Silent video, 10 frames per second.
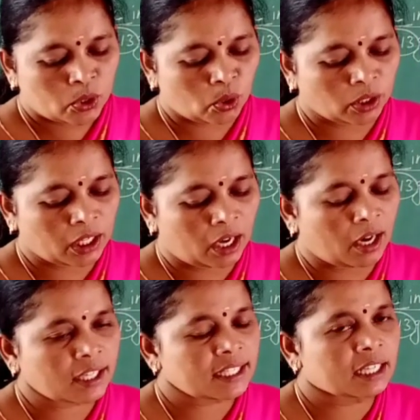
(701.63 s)
So the
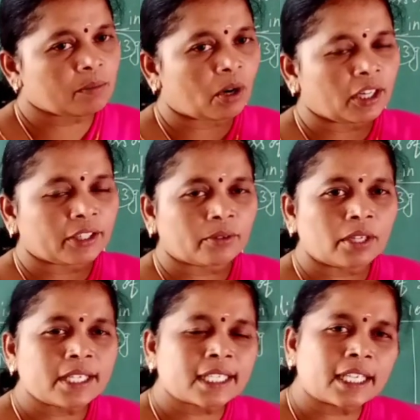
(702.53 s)
oxygen
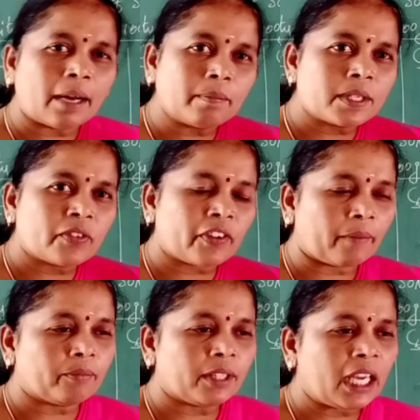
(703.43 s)
molecules comes
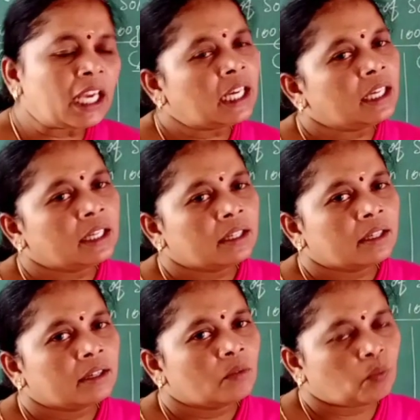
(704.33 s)
from the
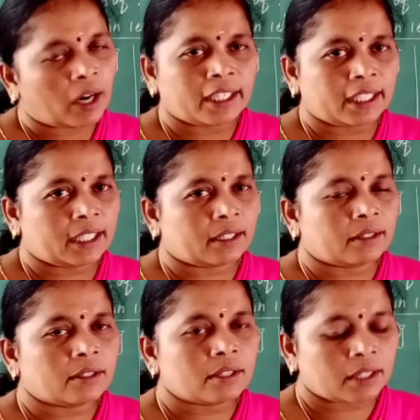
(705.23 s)
water.
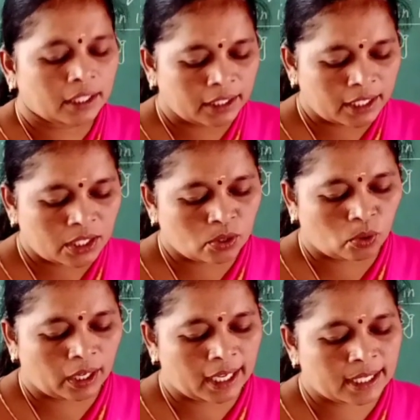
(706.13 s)
That is
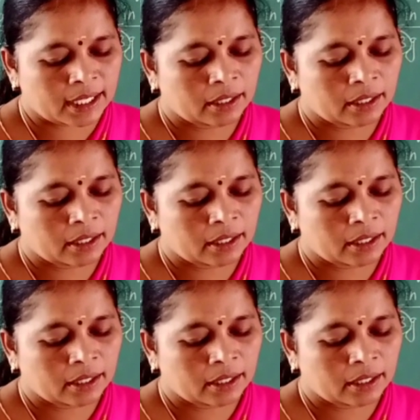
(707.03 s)
known as